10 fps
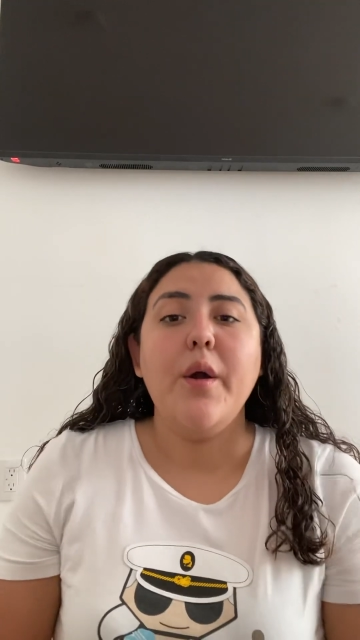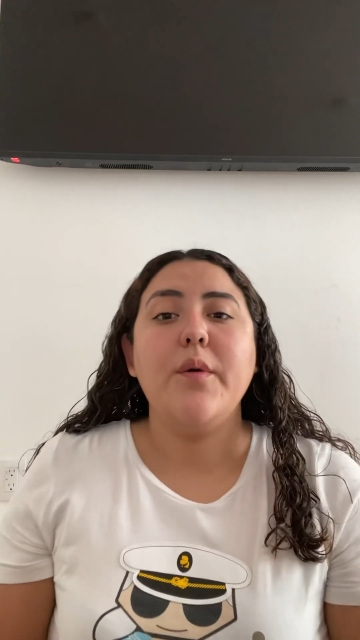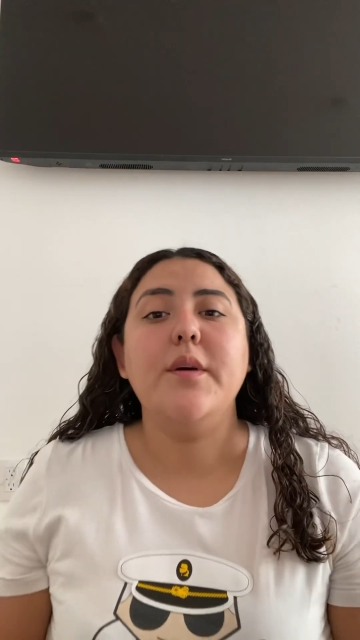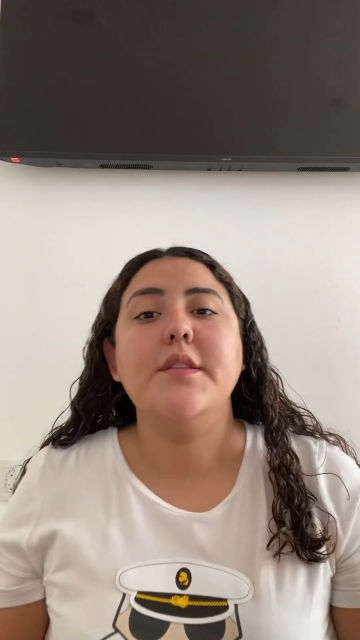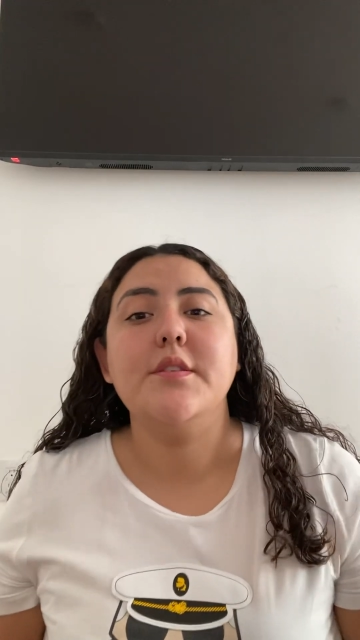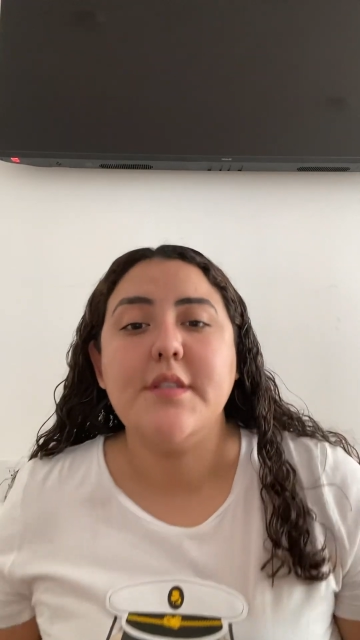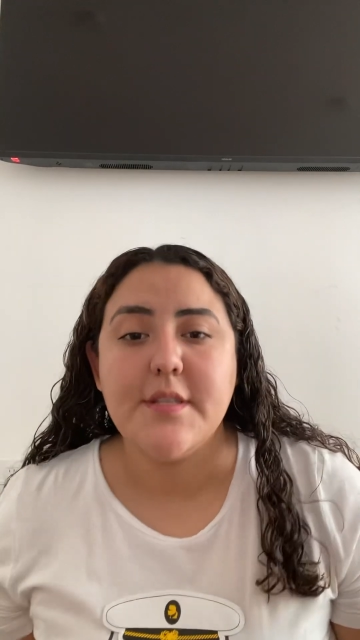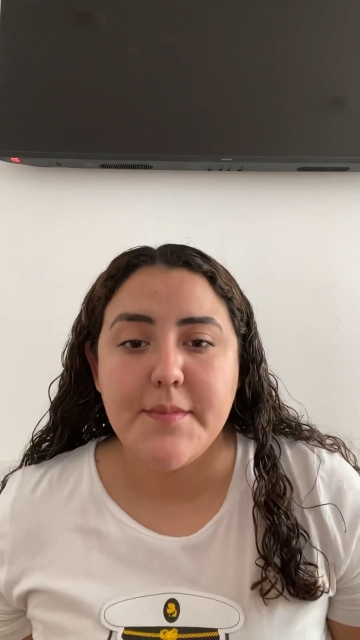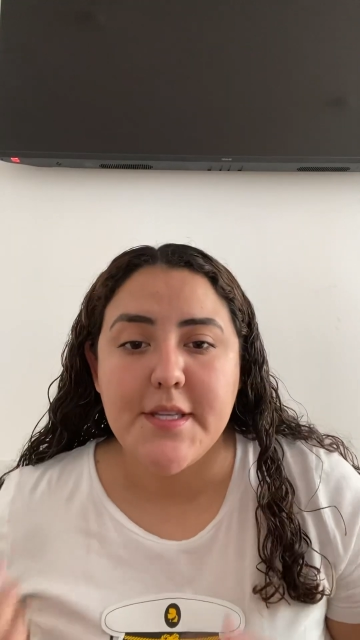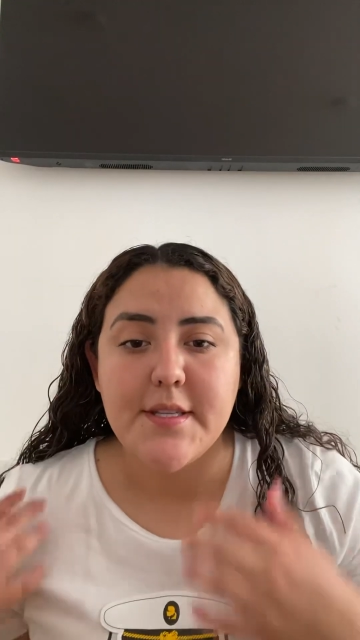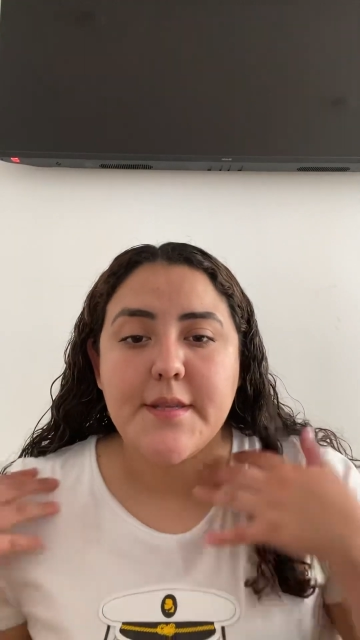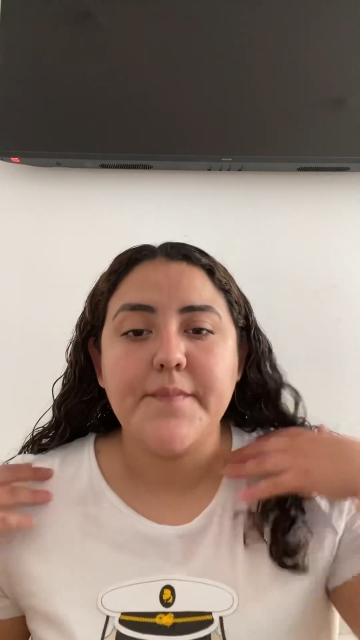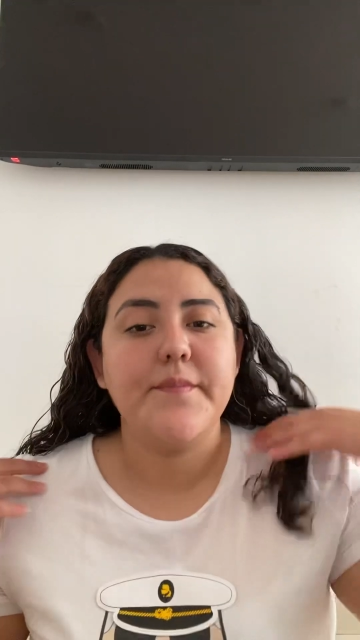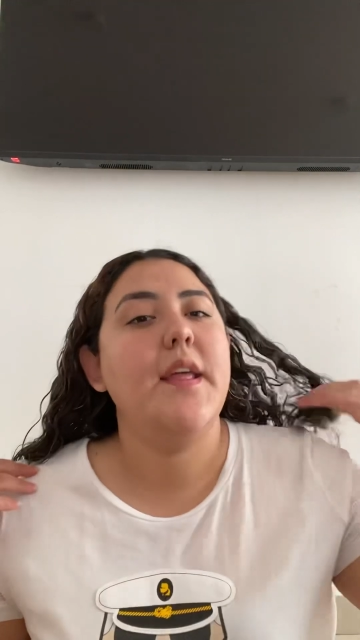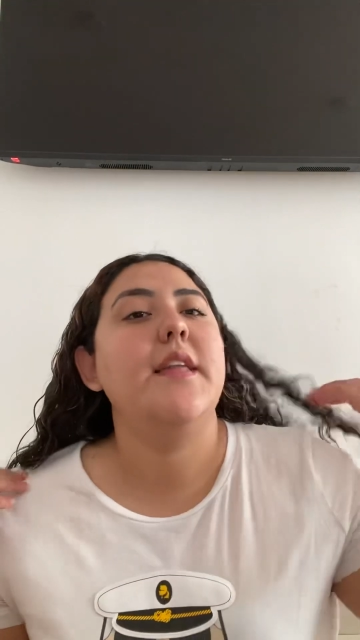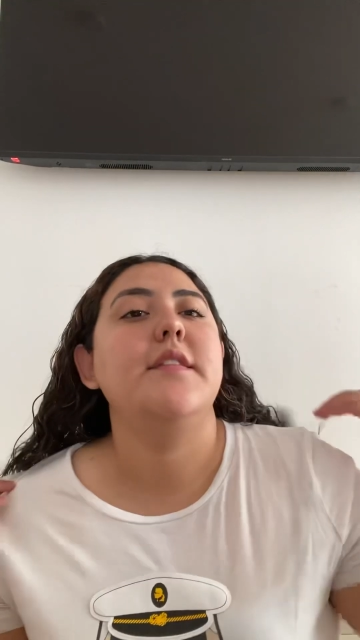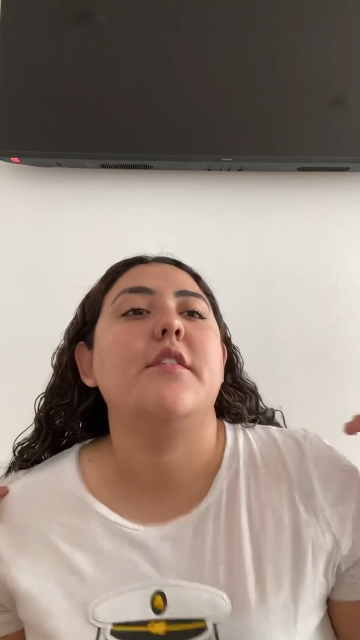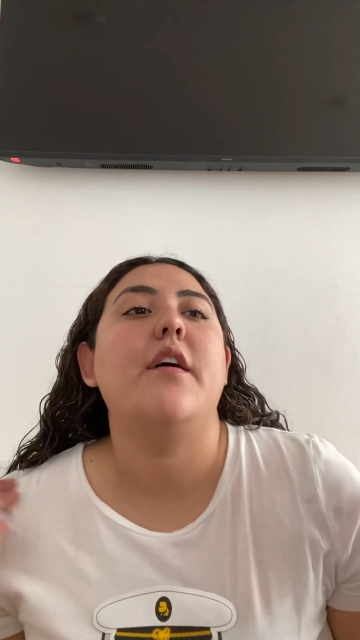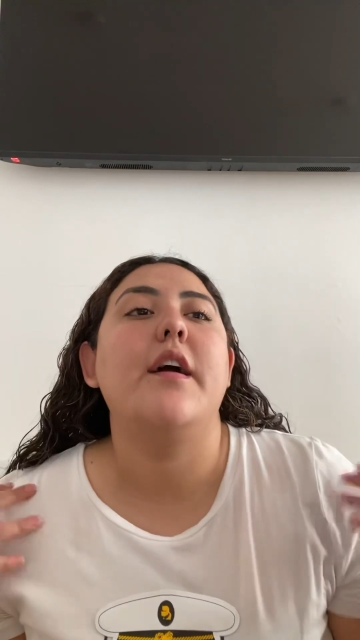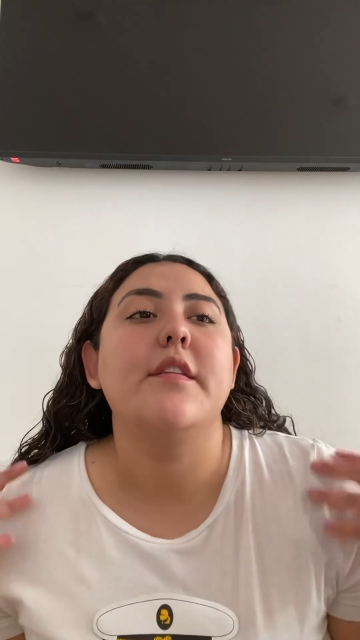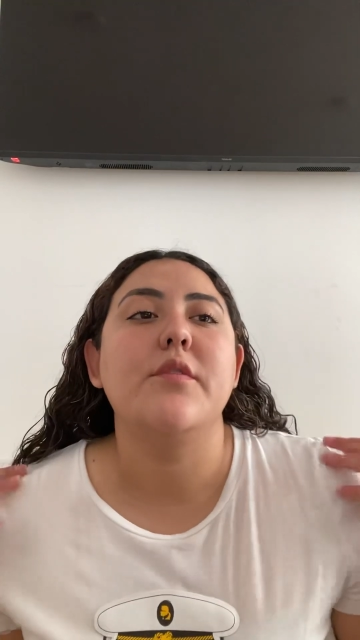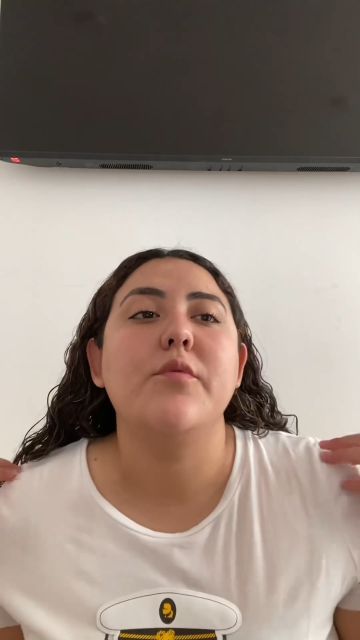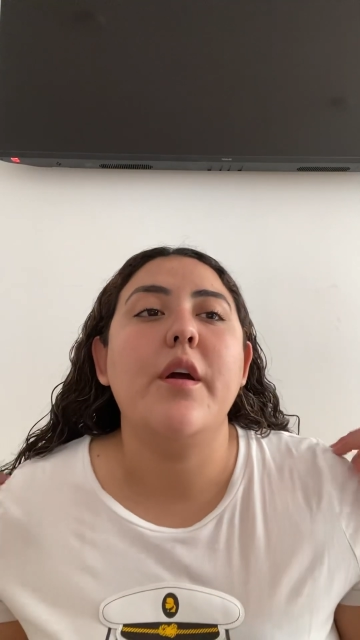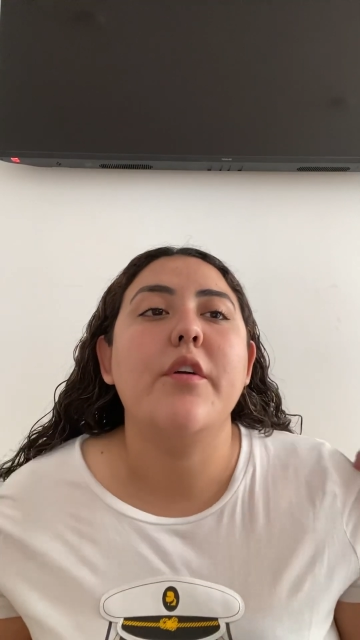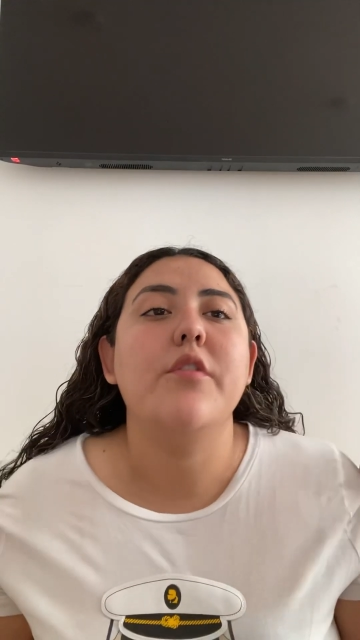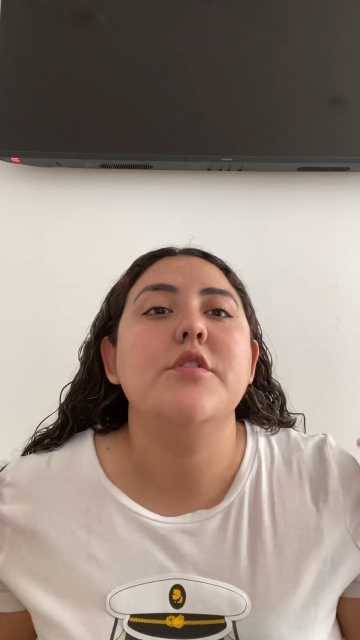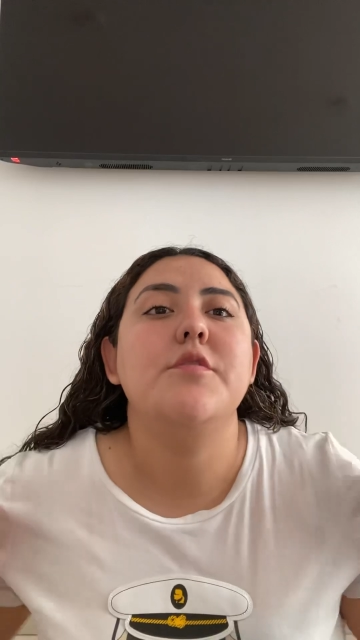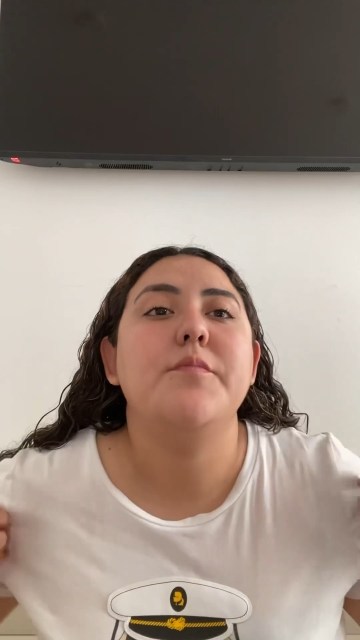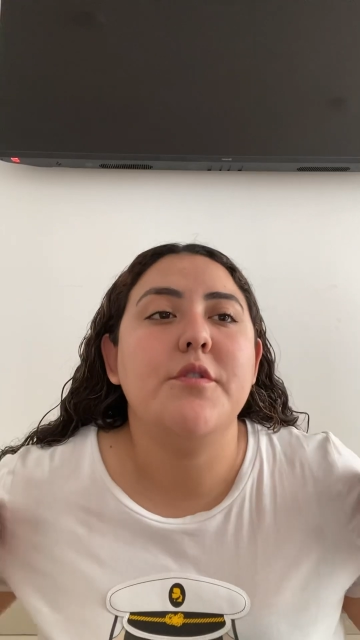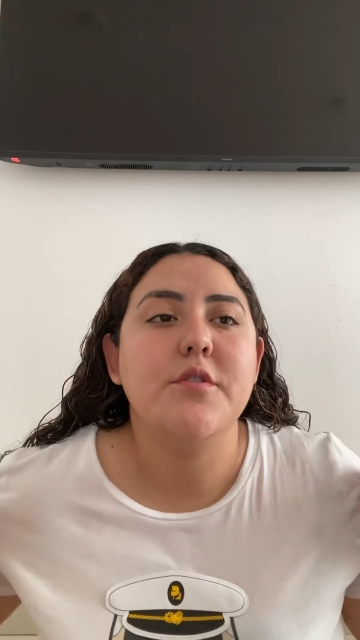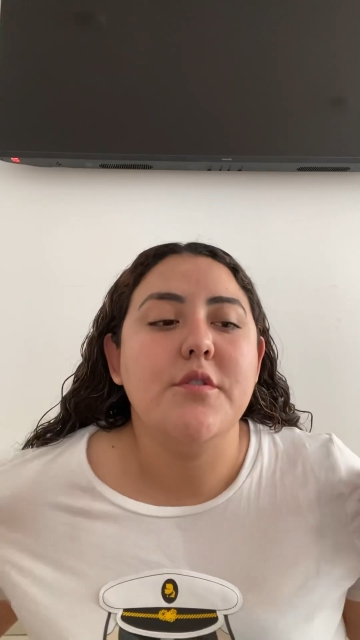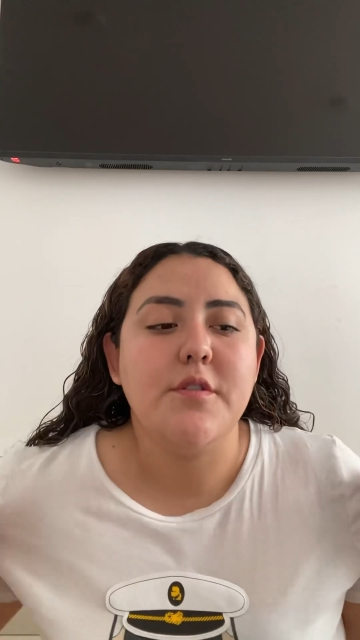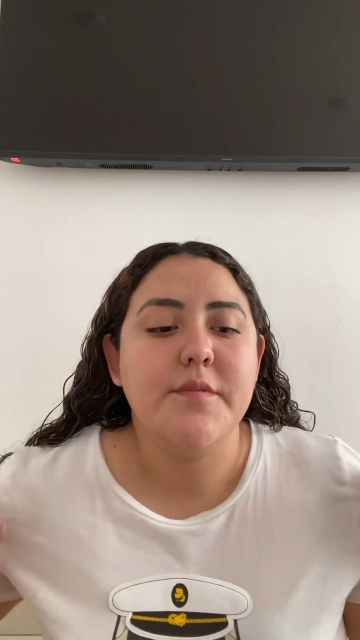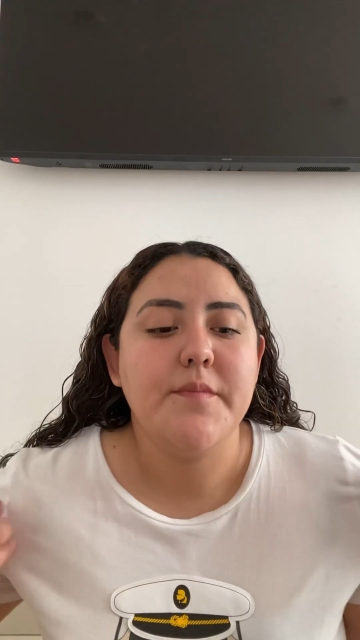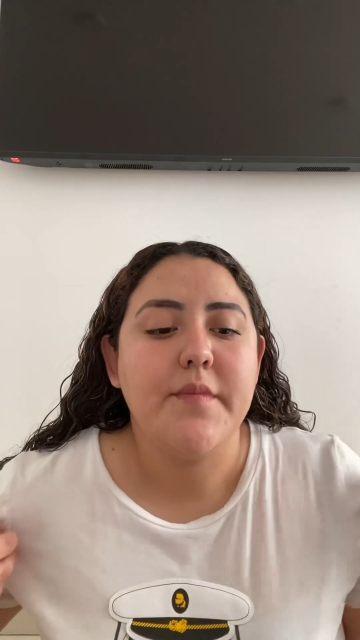What does this mean? That the car that we are going to produce